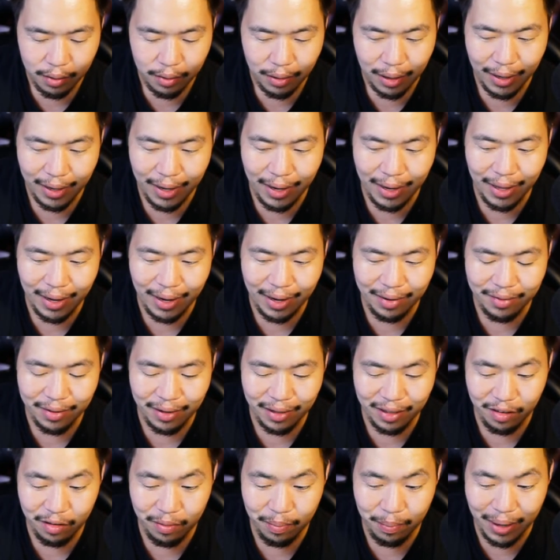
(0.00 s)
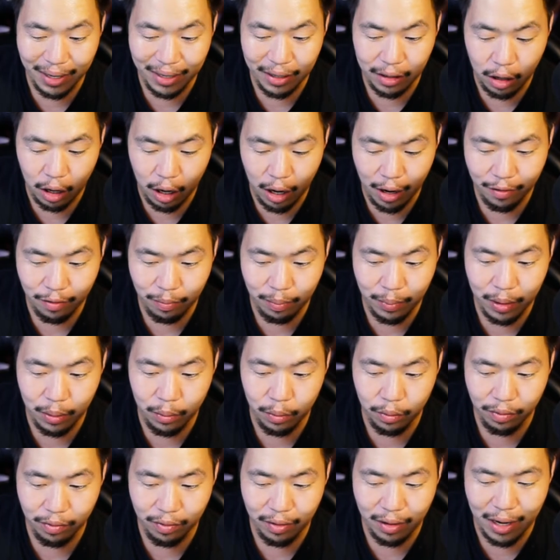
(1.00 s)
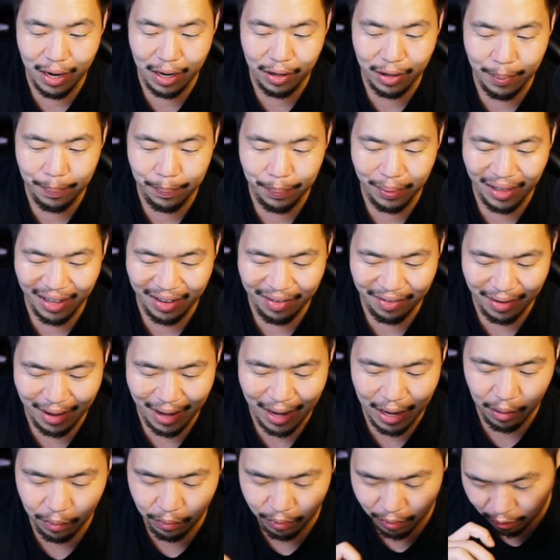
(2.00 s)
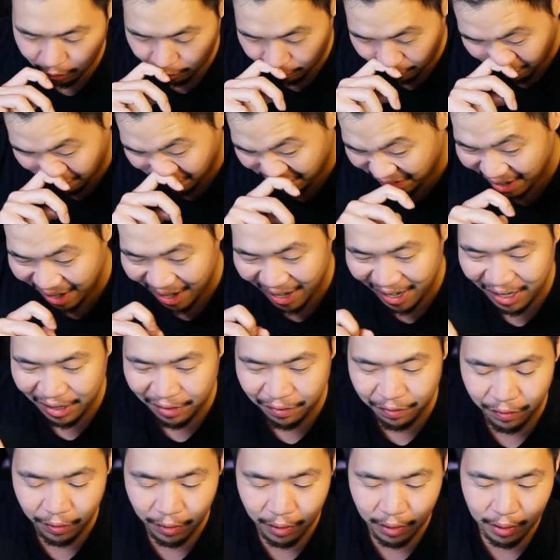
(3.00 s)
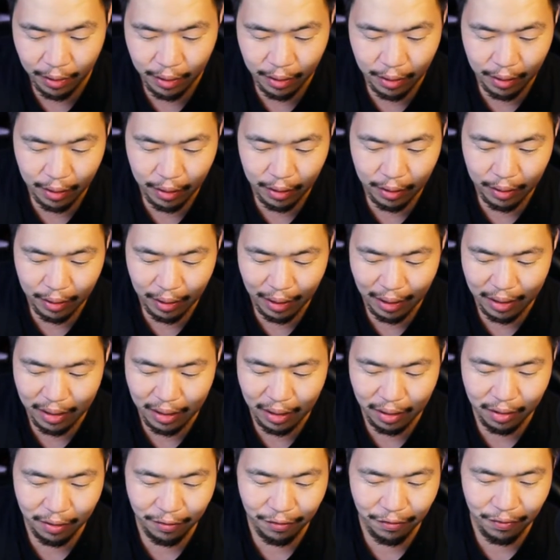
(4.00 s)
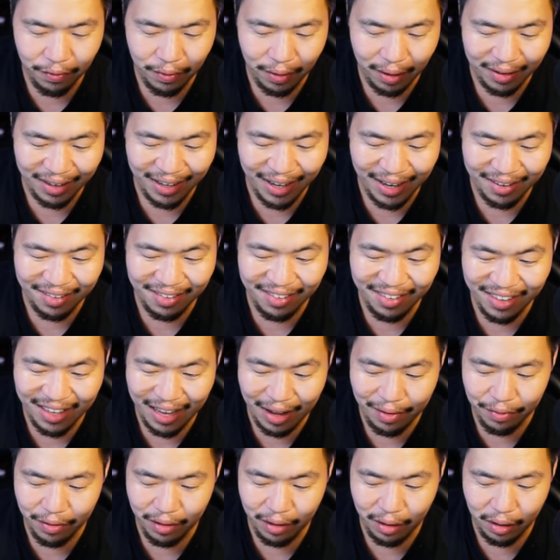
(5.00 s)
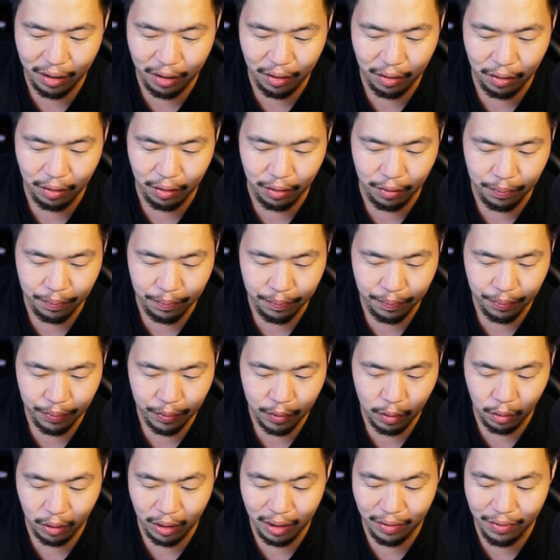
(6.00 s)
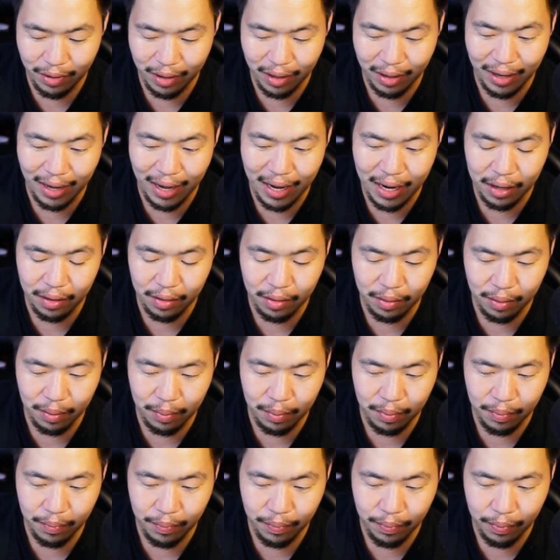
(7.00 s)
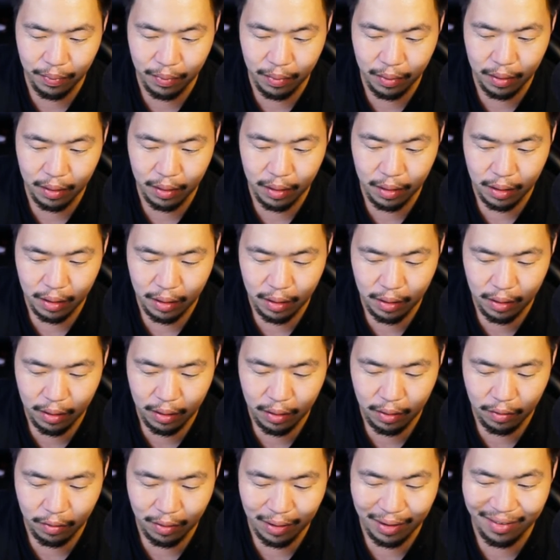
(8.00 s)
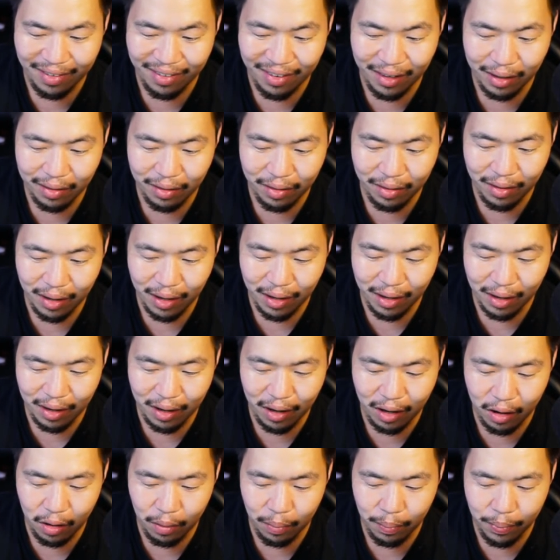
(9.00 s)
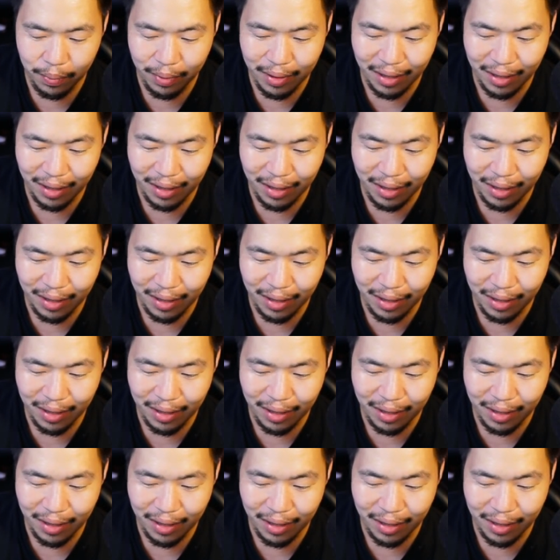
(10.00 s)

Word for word: Again, like I said, this might cost me. We'll see how that plays out. This five, I need to uh, get a seven here or even an eight. So that six is not going to help.